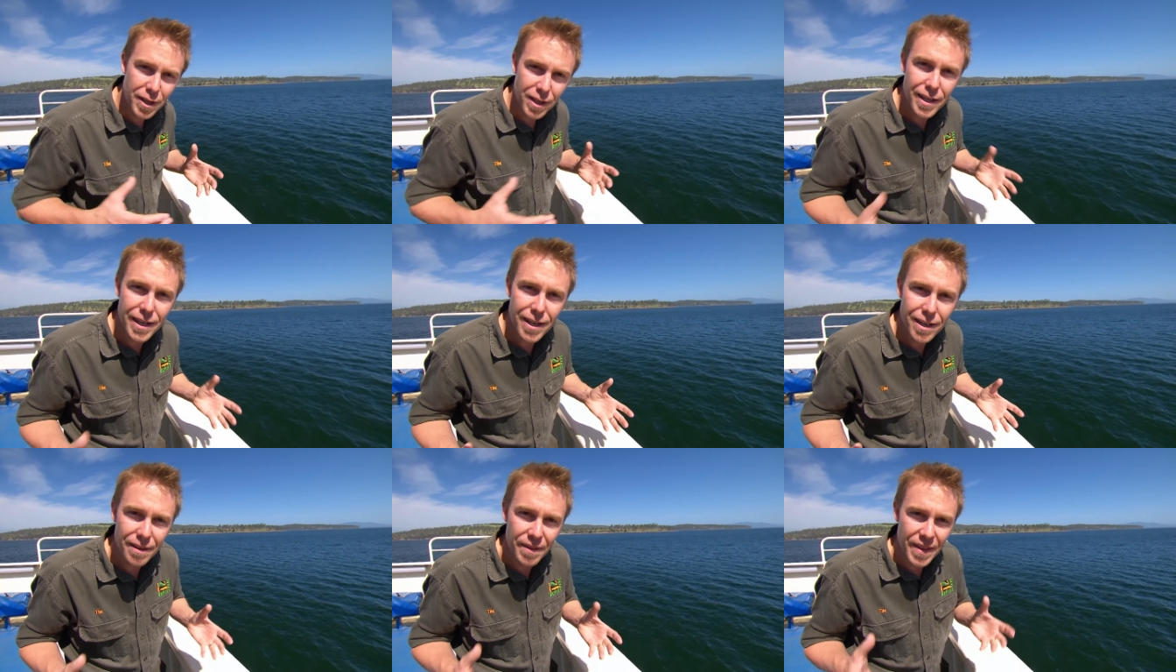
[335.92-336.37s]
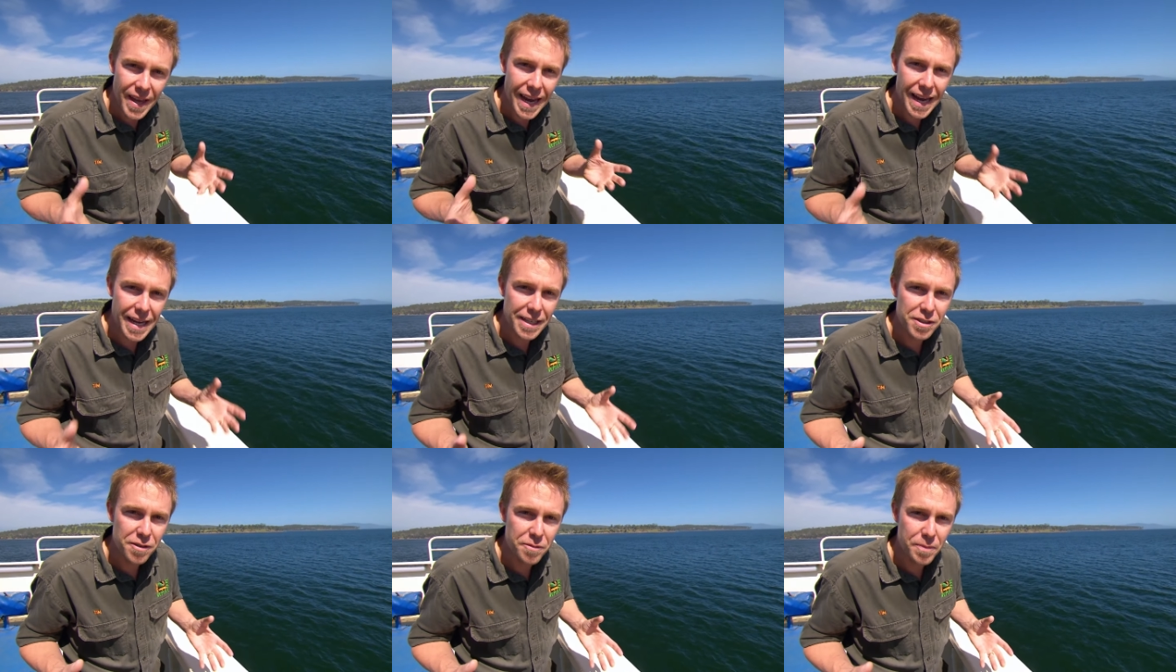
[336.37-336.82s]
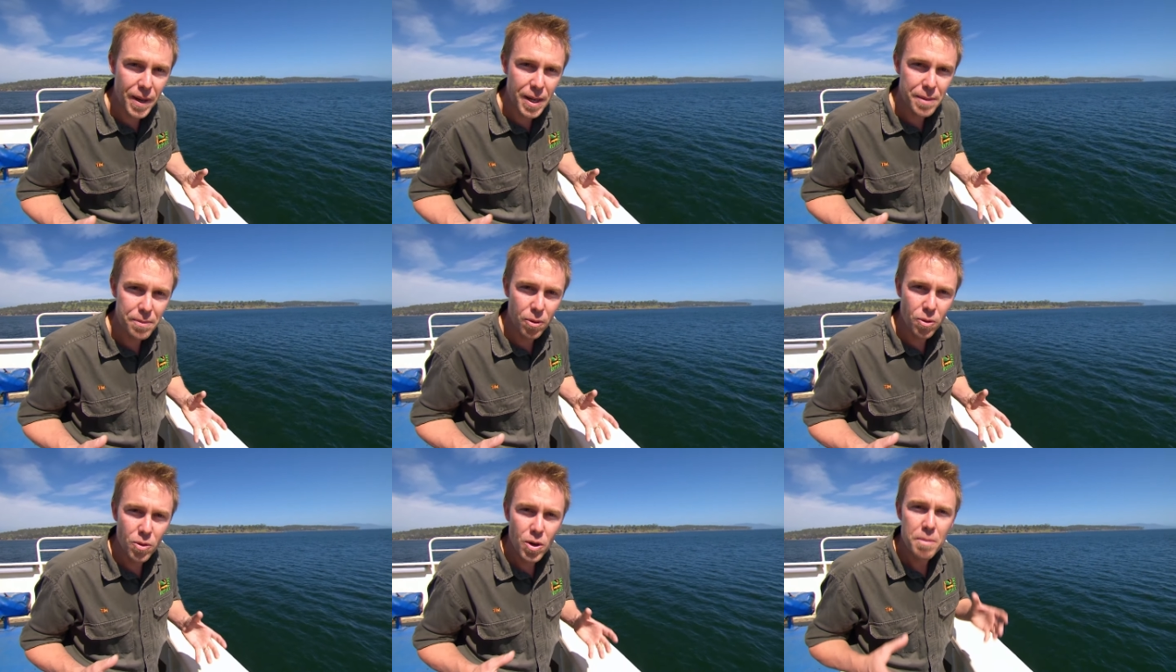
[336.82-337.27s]
a little at the hands of
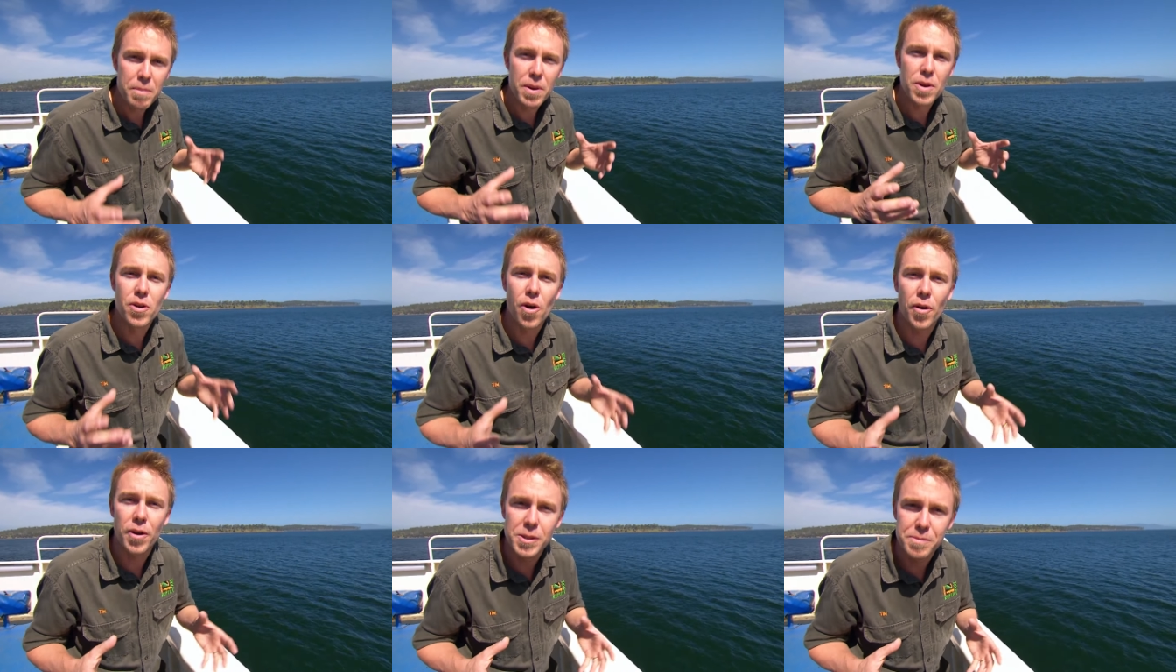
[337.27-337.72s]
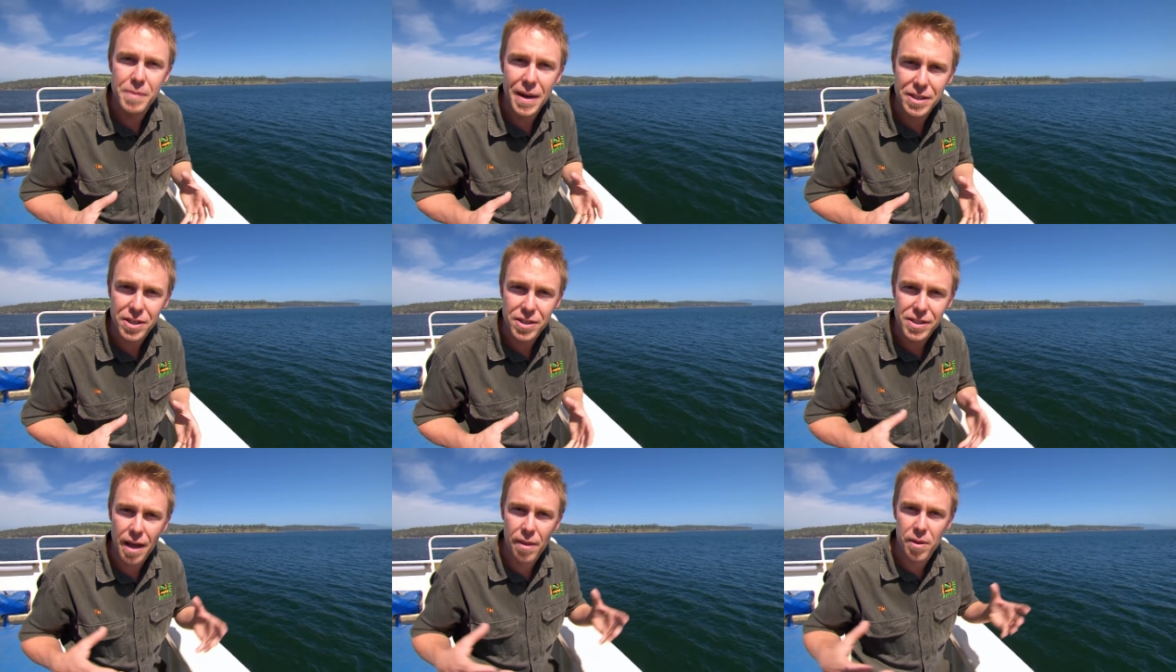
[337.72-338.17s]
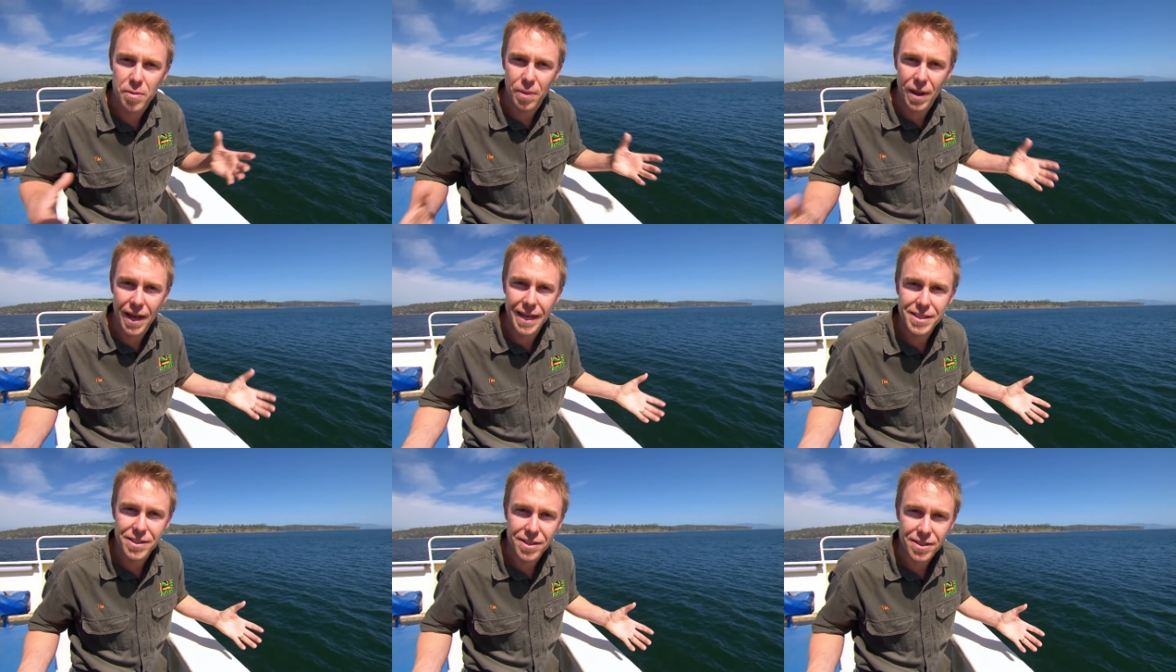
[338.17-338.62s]
people, but not as much as other
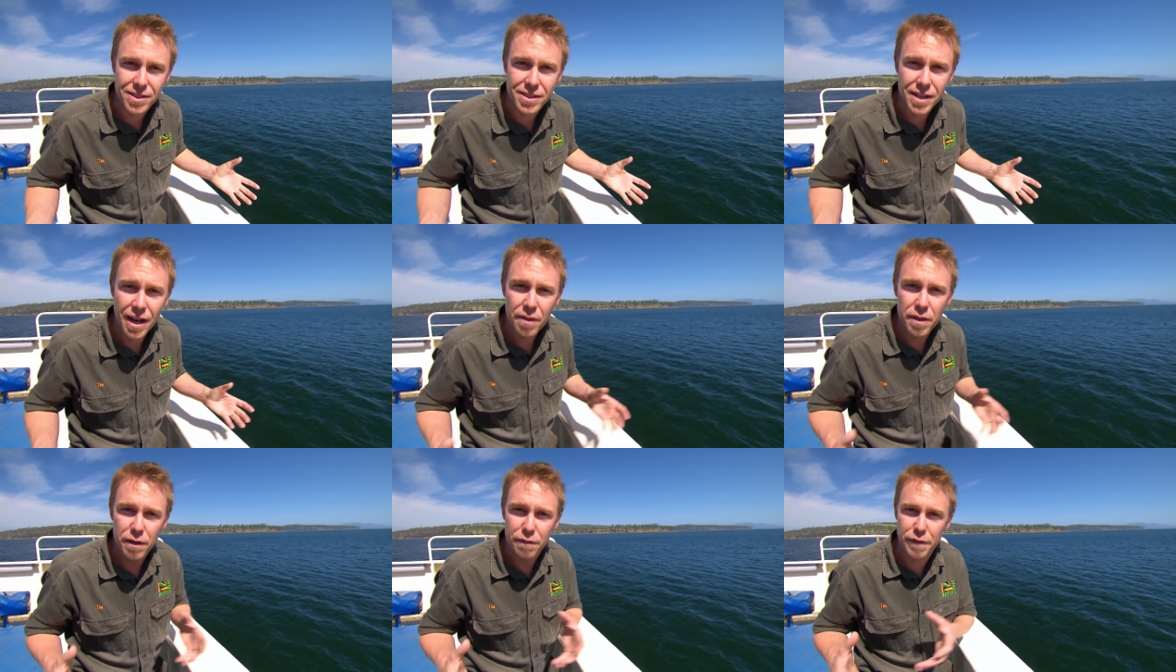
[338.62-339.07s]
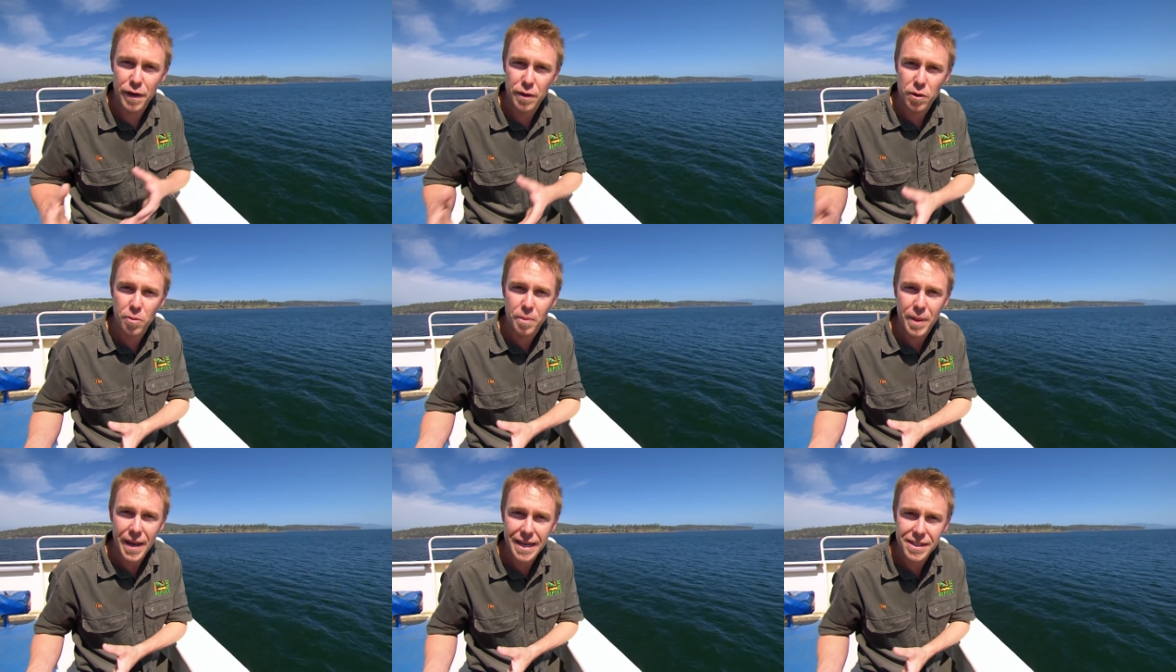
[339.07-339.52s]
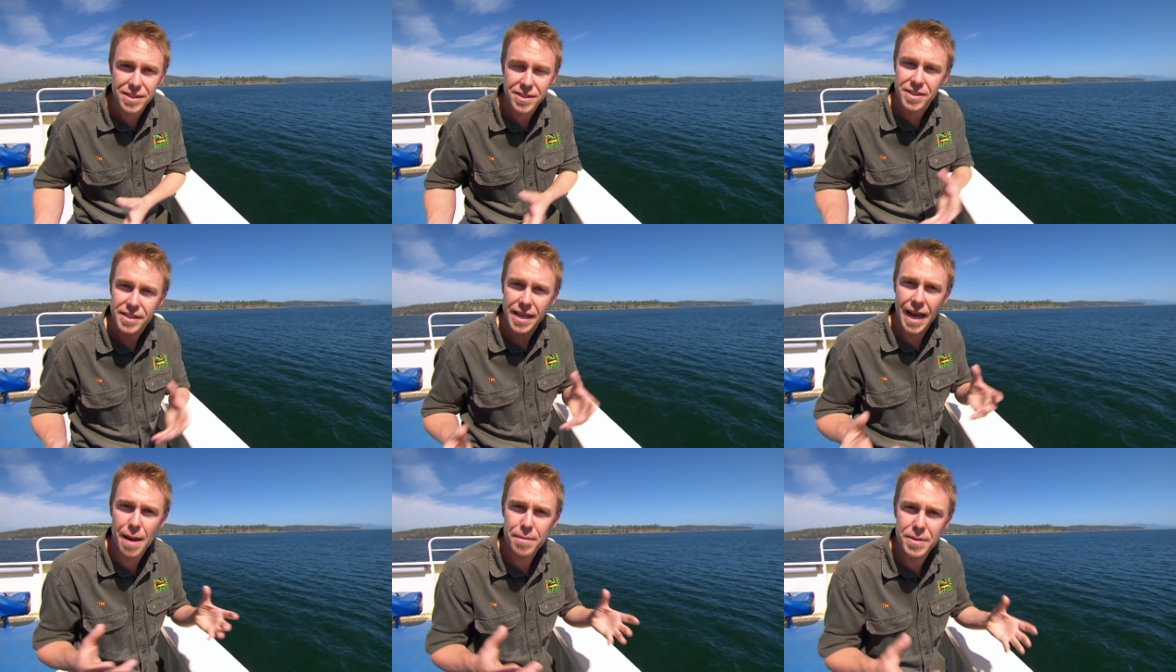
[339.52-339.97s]
places. The feral
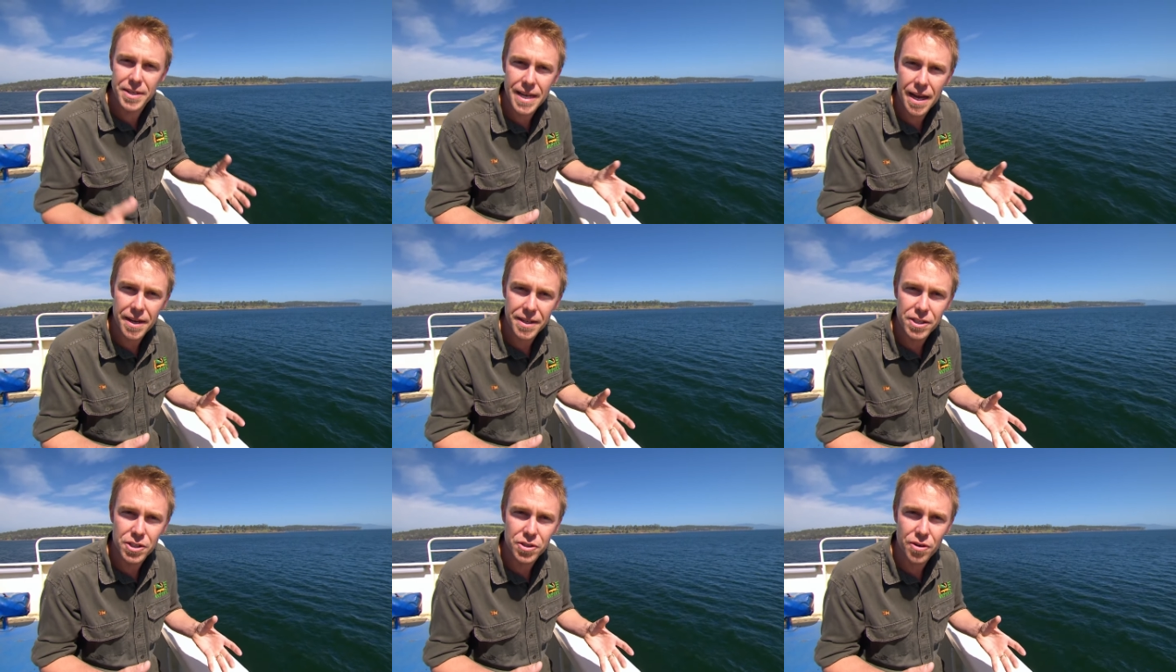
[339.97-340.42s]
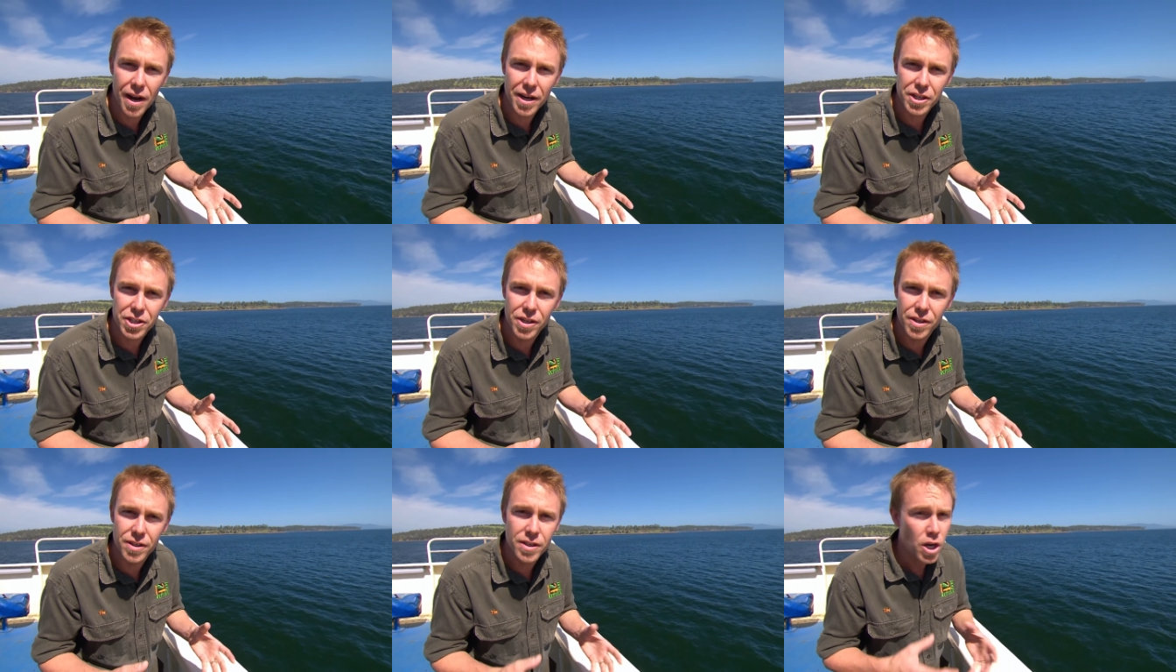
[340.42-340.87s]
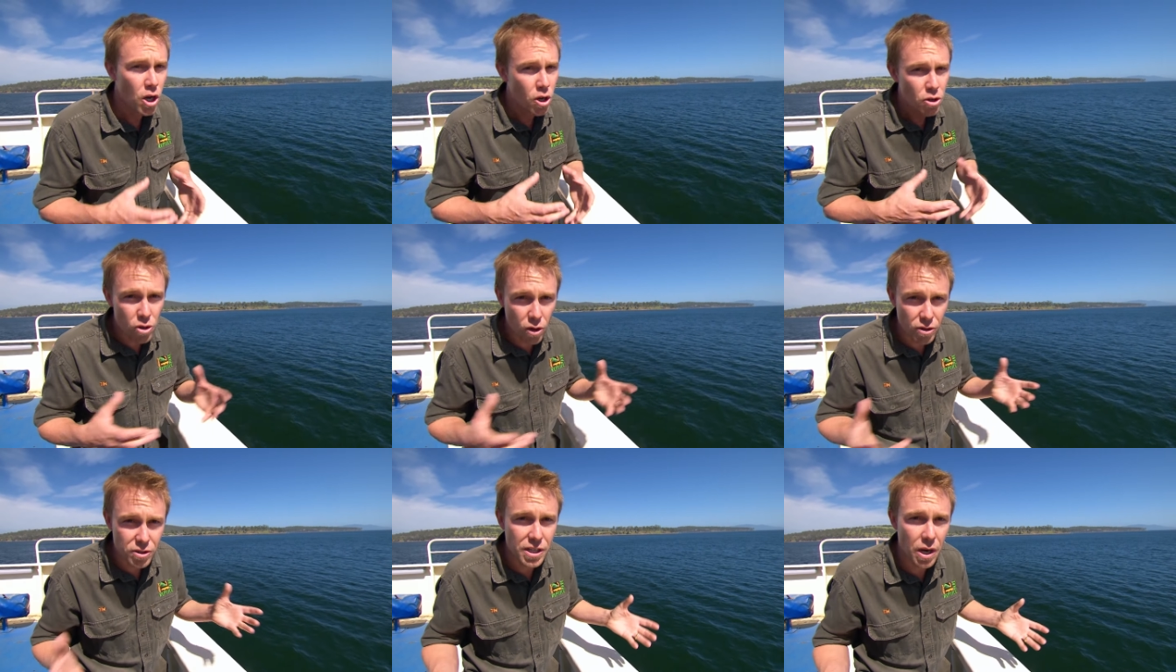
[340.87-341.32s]
pests, the habitat destruction,
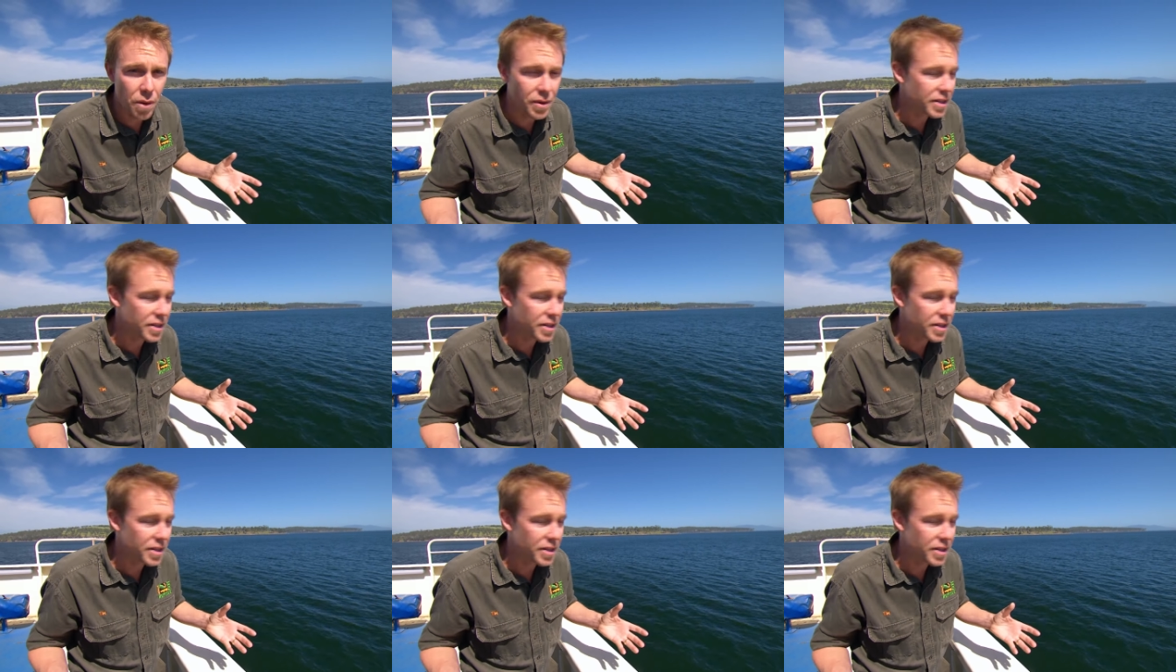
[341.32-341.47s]
not so